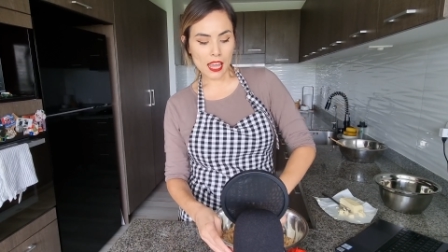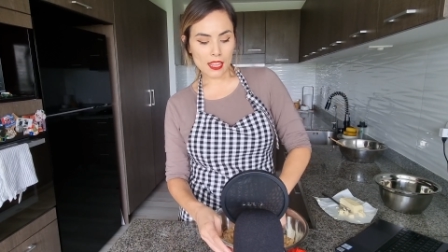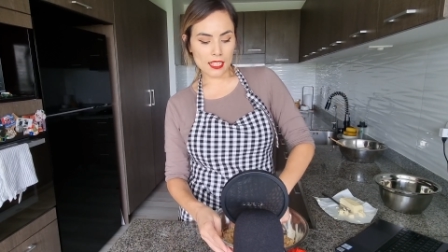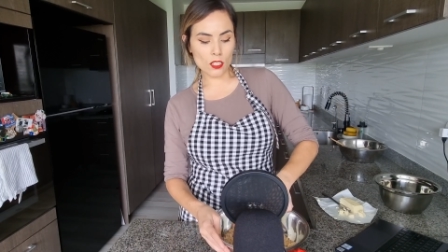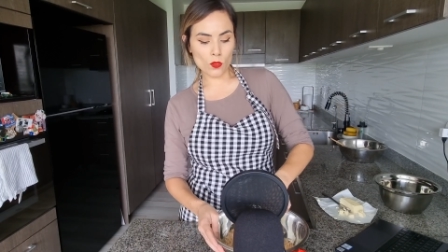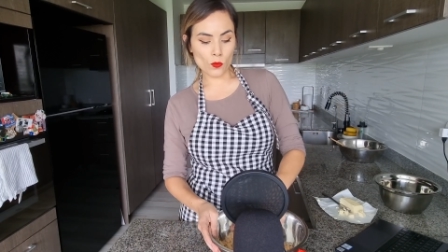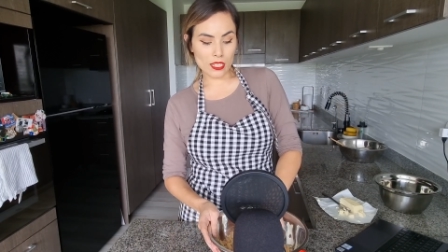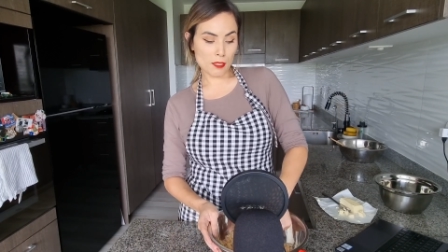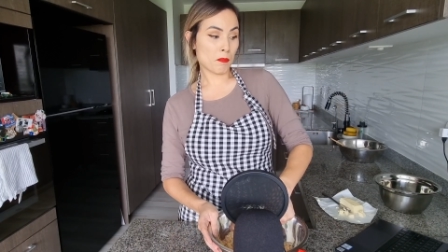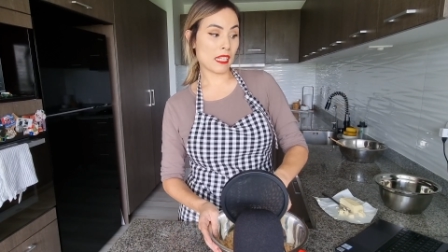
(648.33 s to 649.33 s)
This
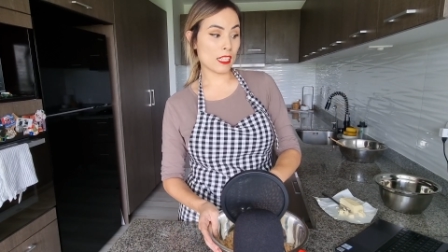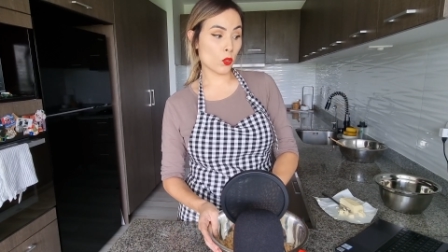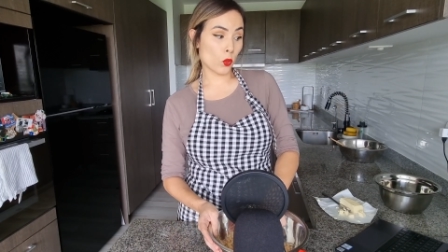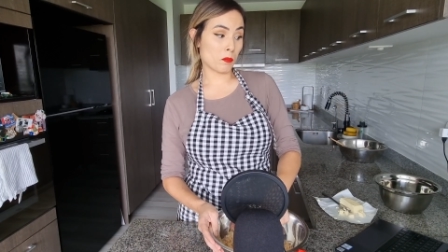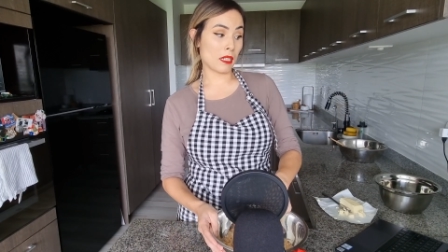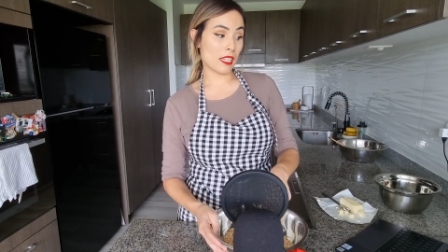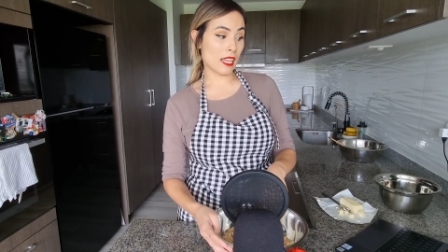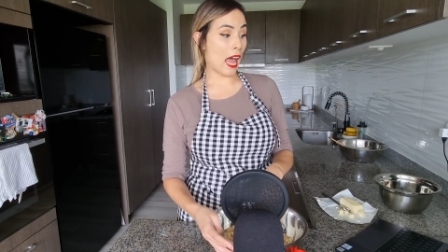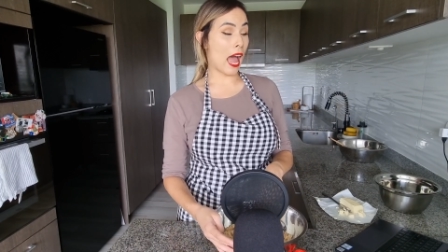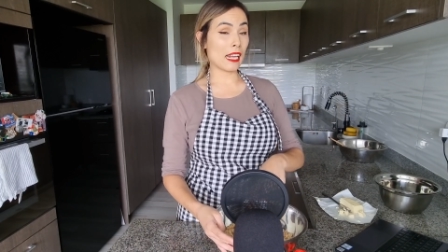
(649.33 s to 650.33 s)
recipe told me
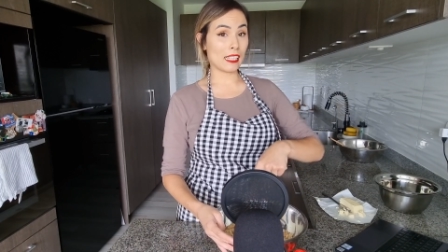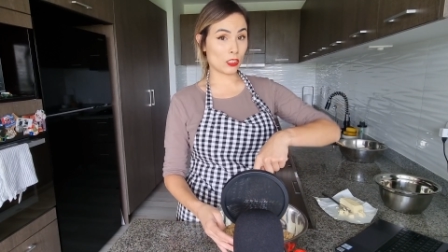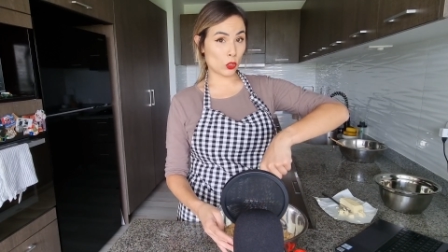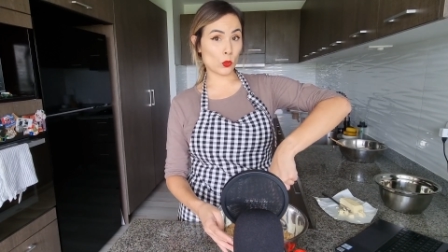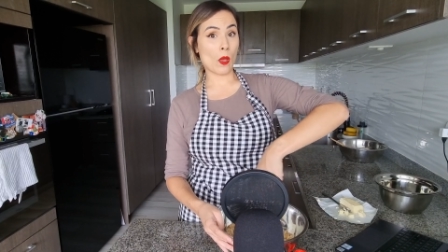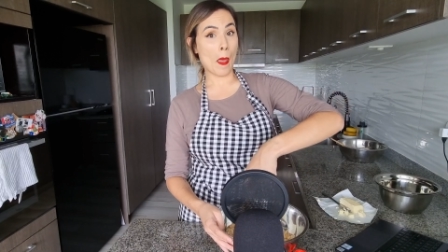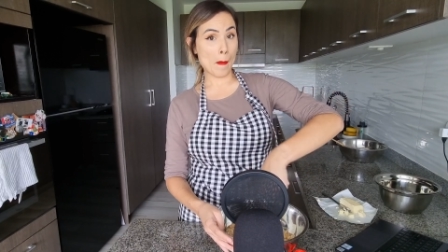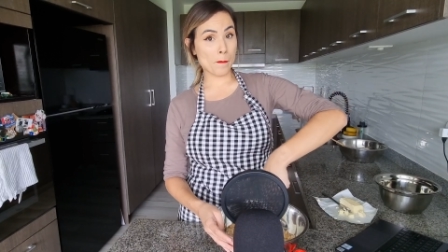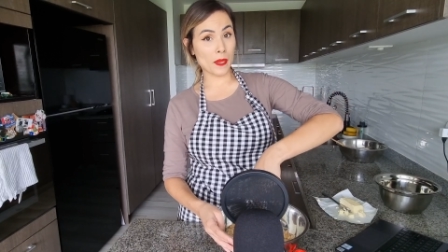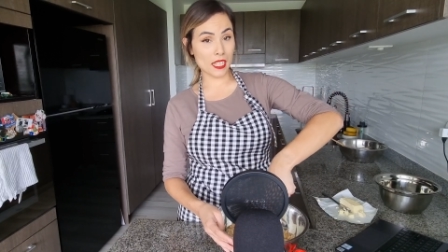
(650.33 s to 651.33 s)
that I need to
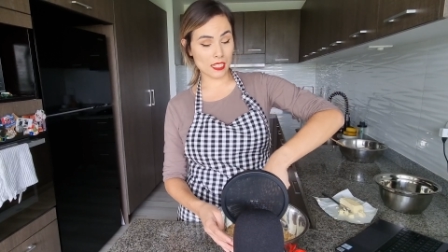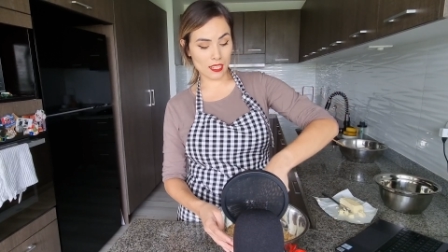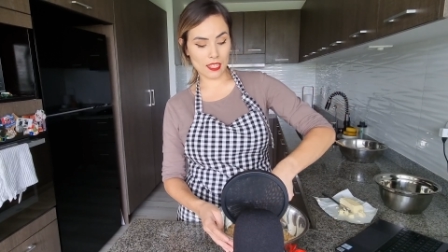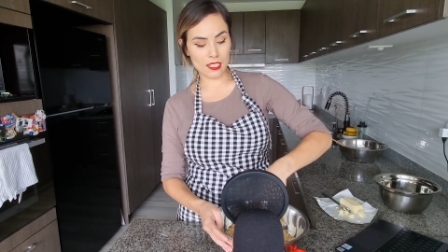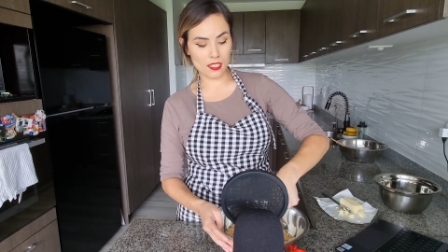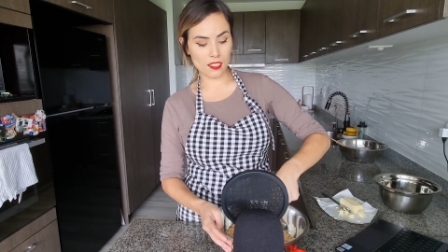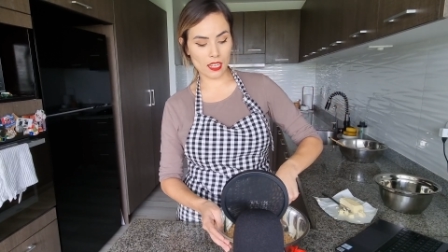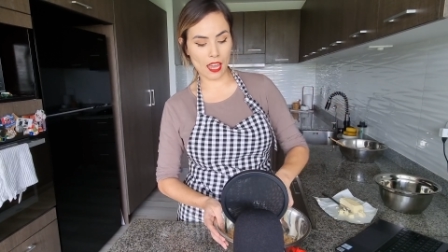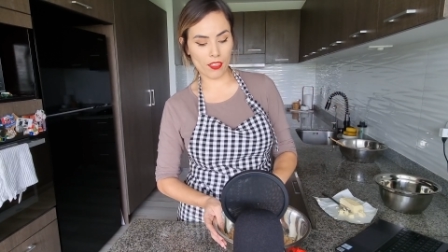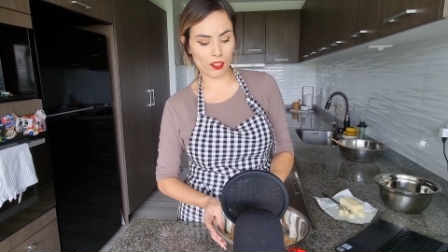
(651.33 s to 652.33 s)
beat this
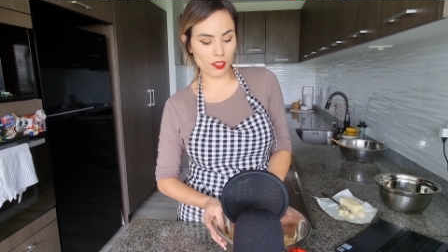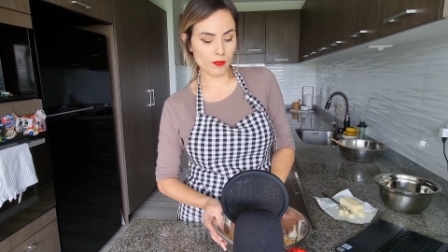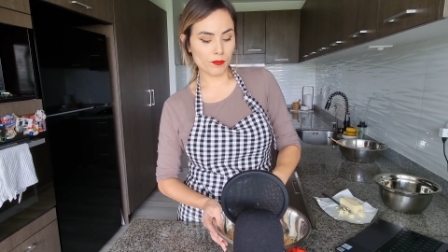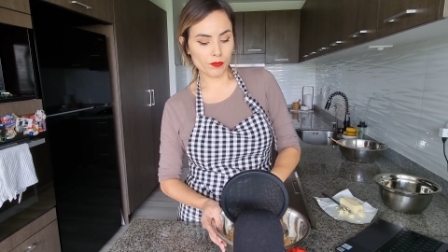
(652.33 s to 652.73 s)
together,